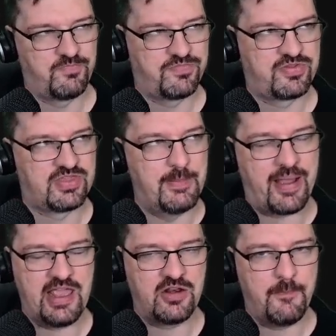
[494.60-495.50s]
they might
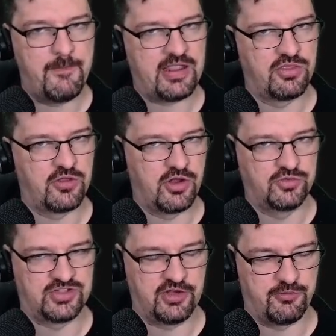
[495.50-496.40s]
end up making the nodes
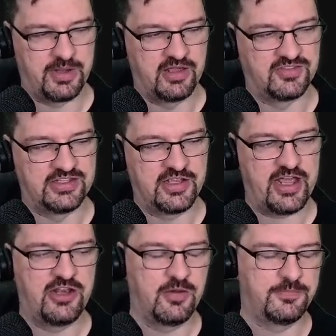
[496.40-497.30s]
different, because they did end
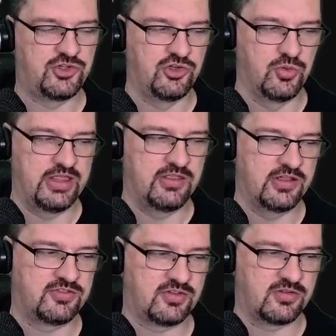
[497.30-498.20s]
up doing
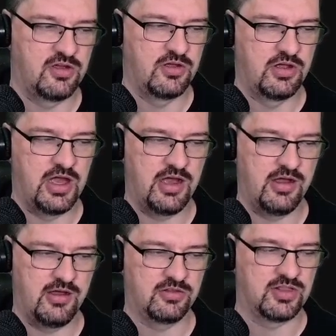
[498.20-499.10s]
this
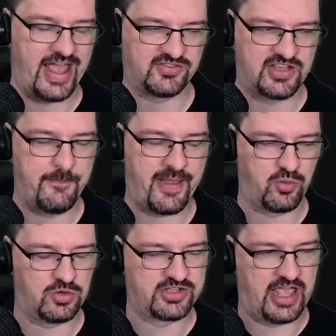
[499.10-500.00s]
last time Battle
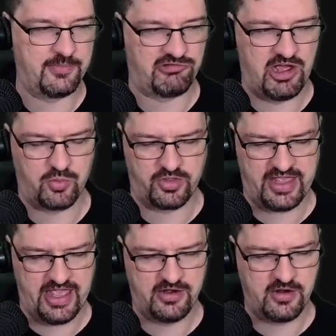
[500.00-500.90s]
World came around, where they
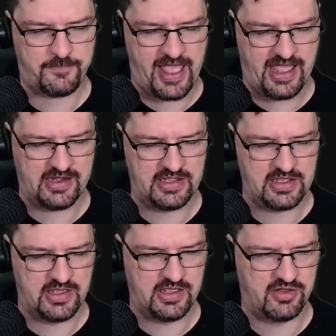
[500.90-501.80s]
end up adding
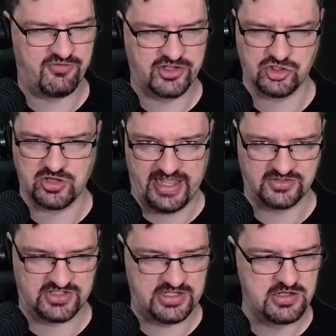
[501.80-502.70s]
in
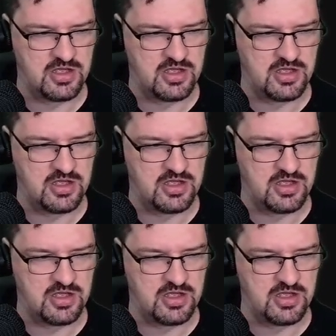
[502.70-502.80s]
Vigilante